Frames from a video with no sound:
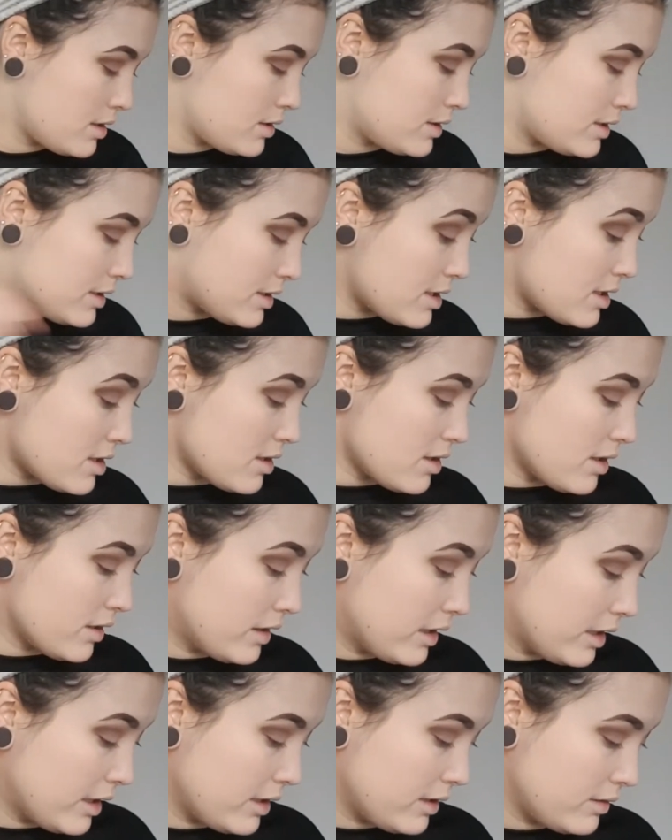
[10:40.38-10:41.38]
This is
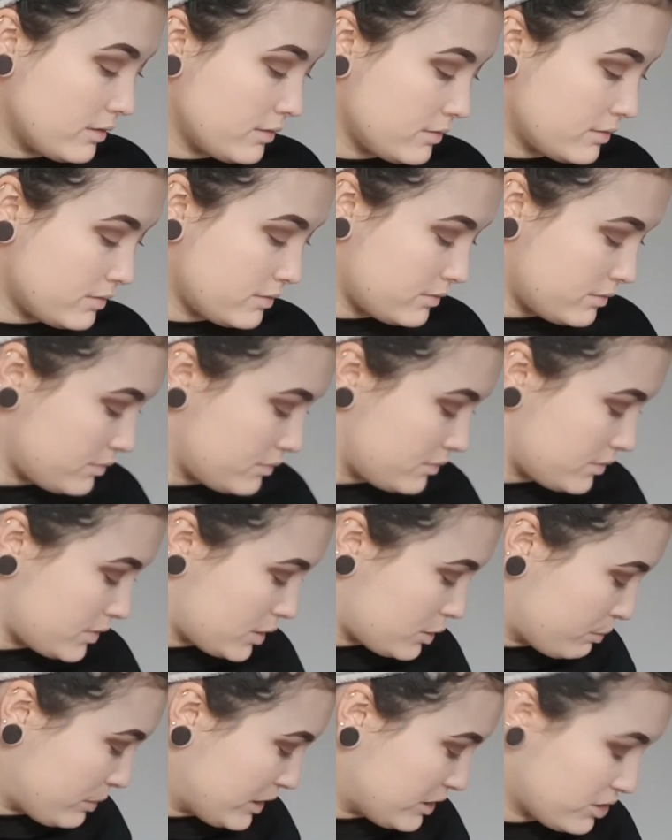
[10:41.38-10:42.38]
nothing
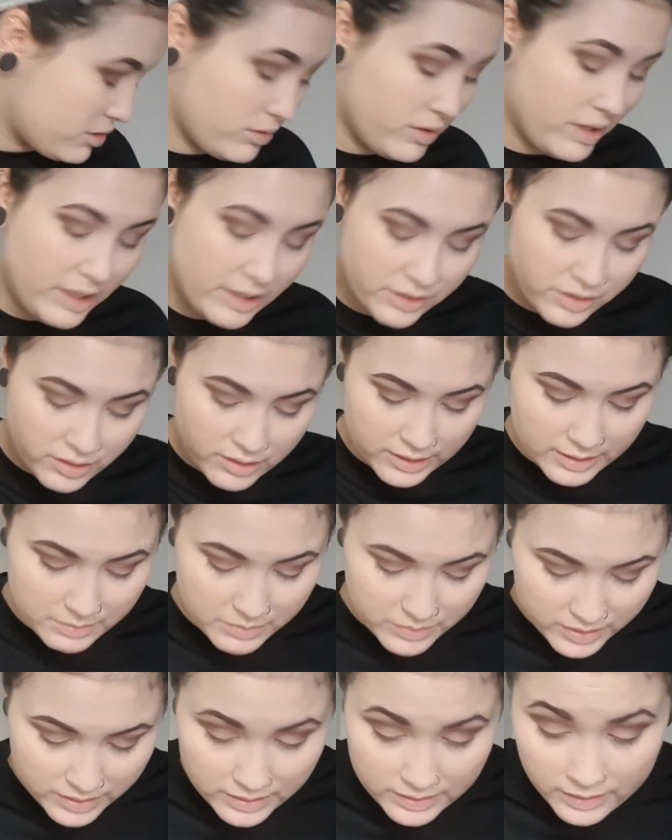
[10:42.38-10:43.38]
special actually,
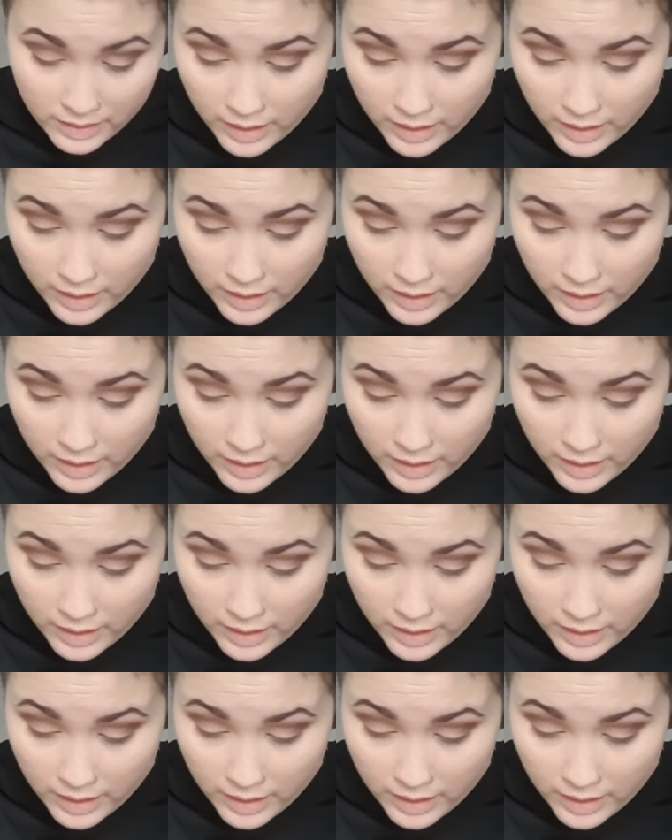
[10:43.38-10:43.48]
but